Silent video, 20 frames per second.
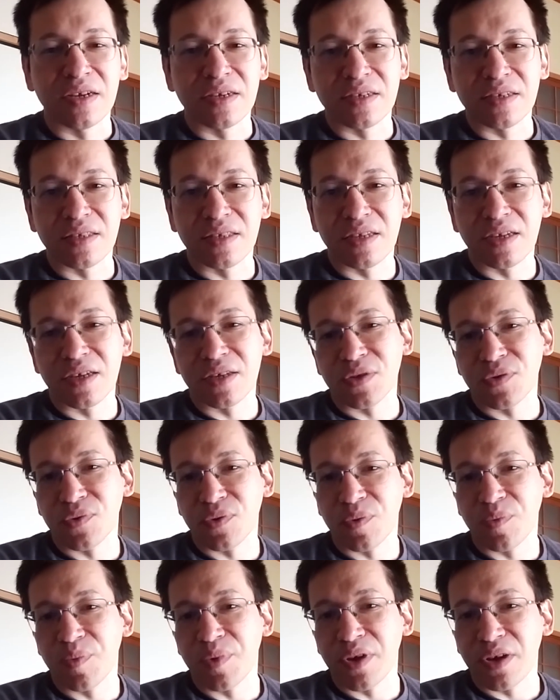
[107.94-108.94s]
this
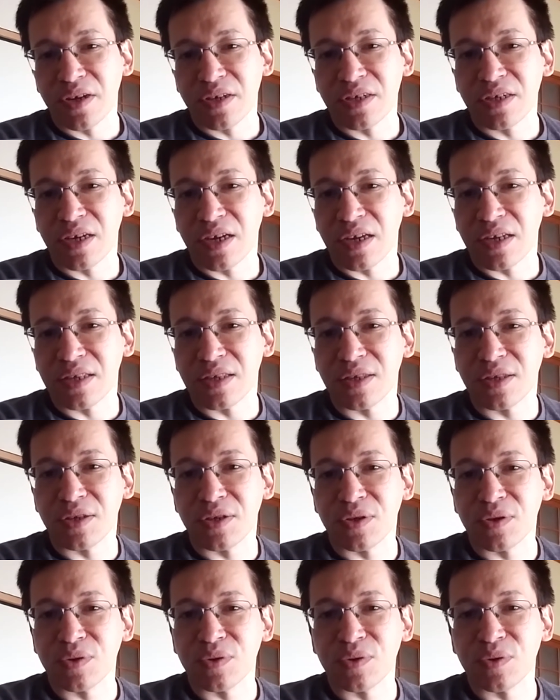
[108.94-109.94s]
would be a chance
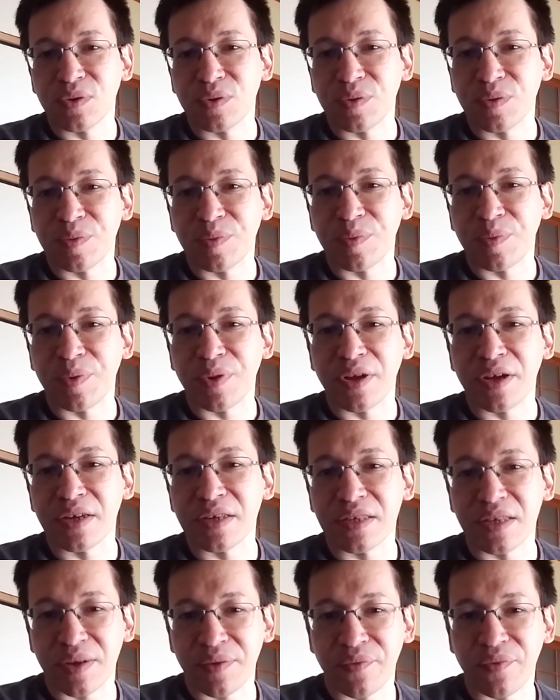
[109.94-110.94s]
to play
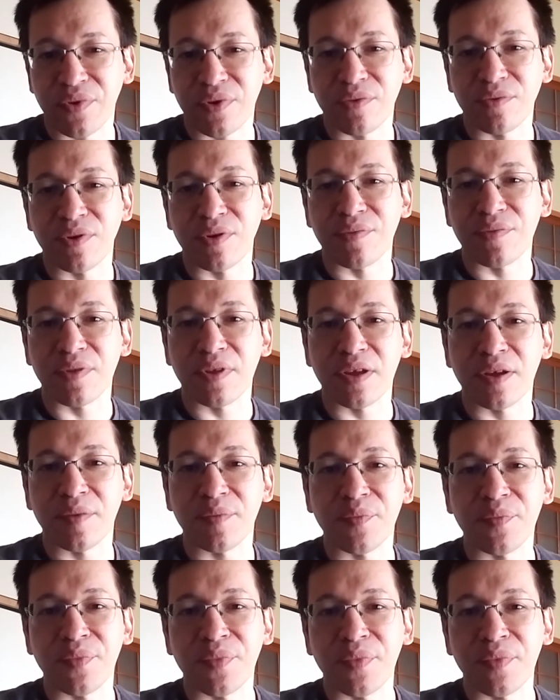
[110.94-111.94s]
something with them.
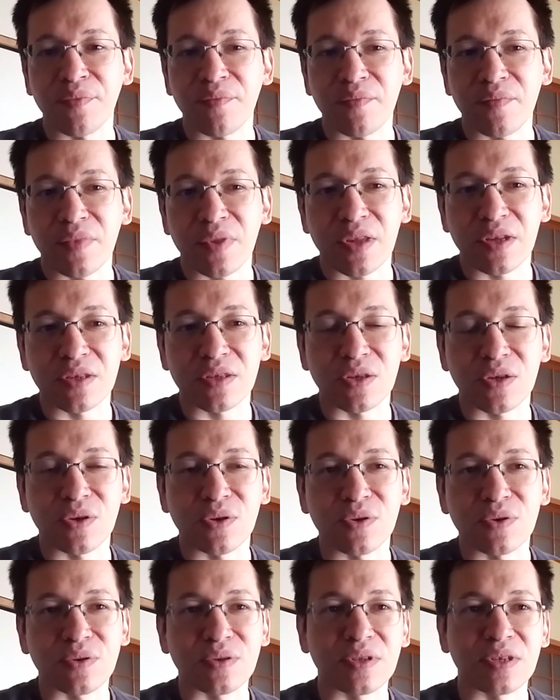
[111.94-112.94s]

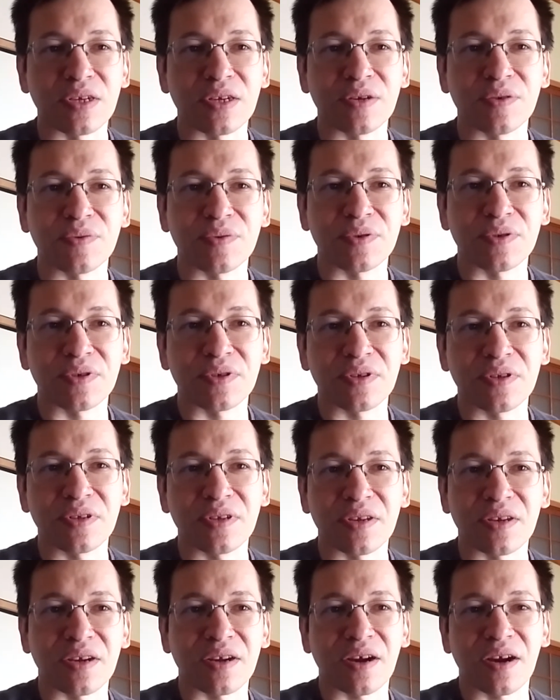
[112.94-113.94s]
So they would
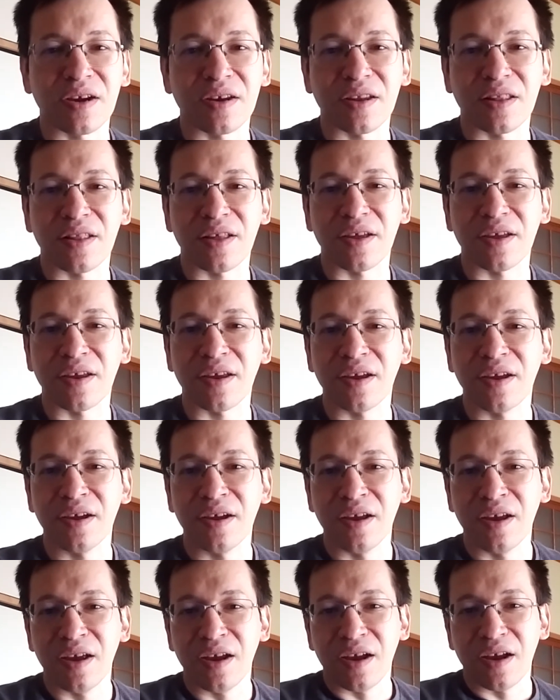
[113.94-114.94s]
kind of like
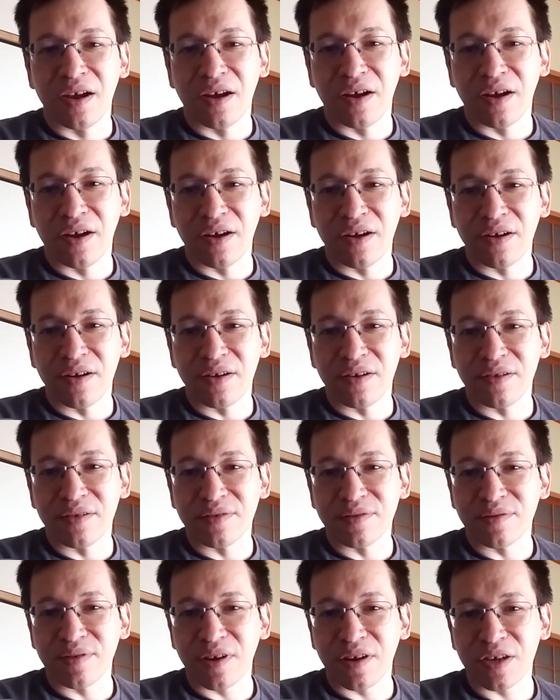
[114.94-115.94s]

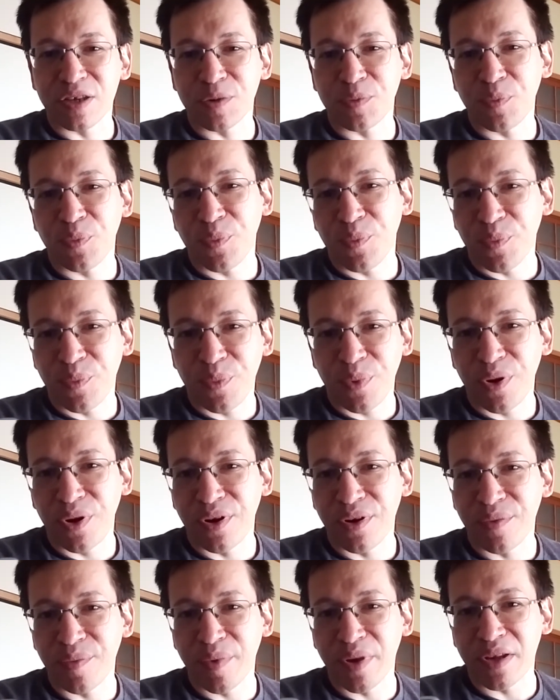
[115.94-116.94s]

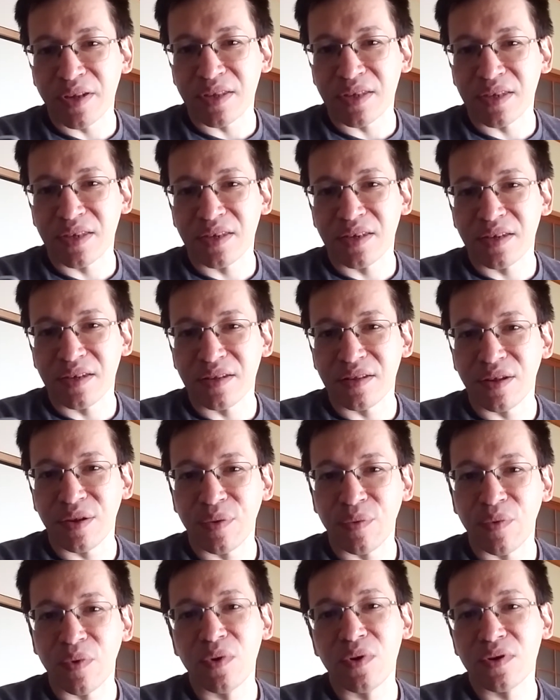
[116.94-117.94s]
experiment the
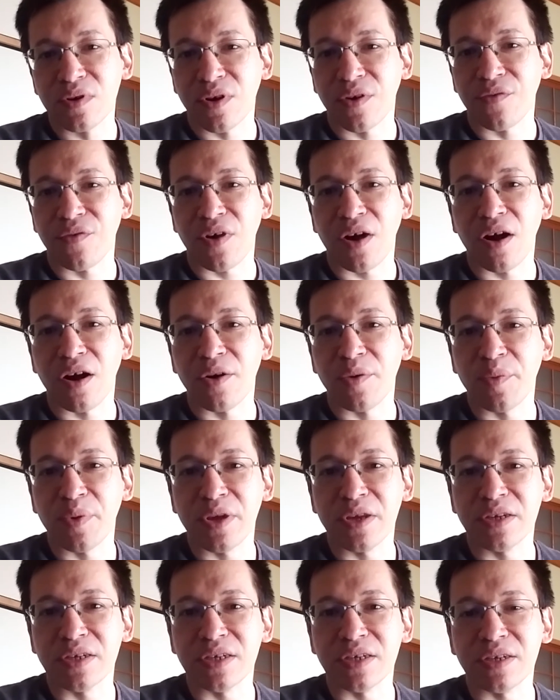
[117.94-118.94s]
world of
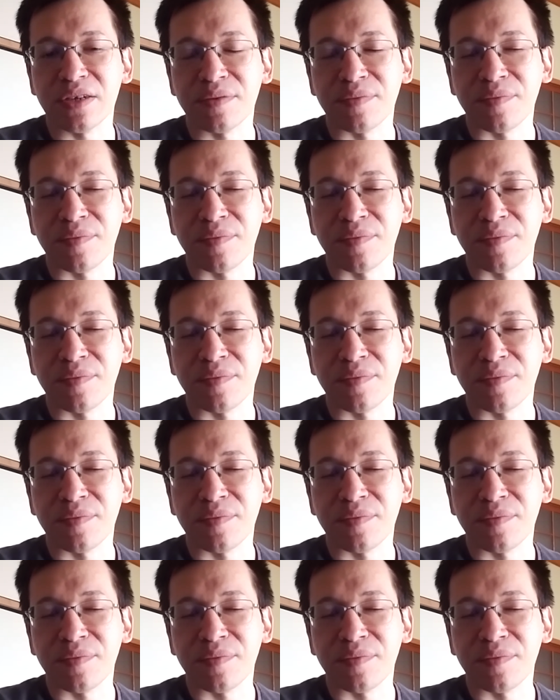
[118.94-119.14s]
RPG.